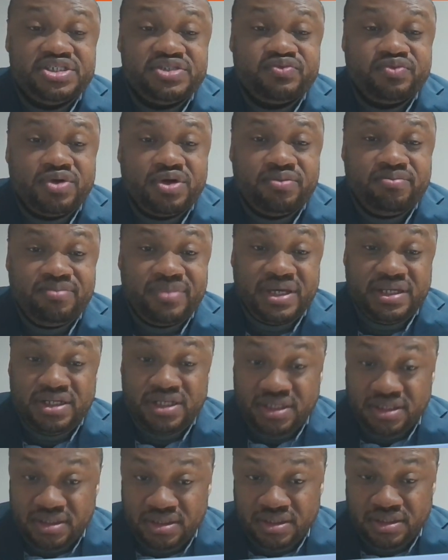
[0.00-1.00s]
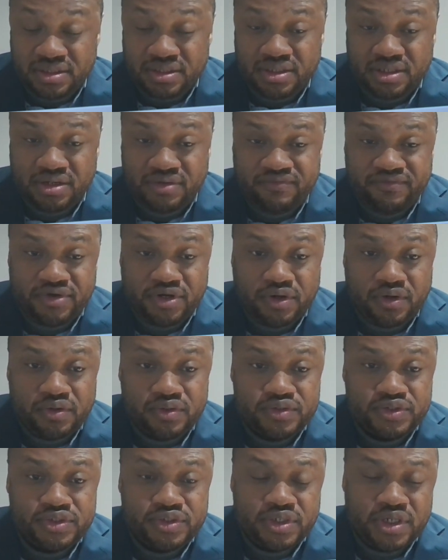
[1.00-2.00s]
were many, of
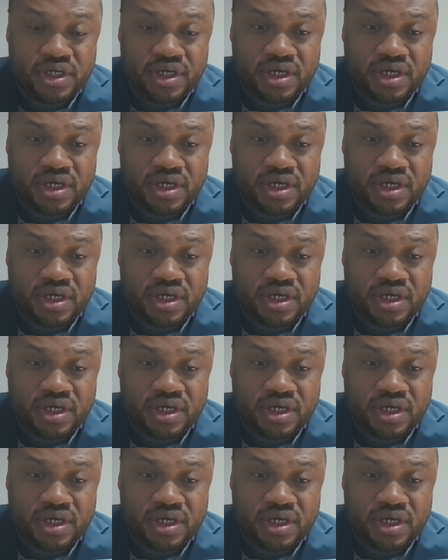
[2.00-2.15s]
course,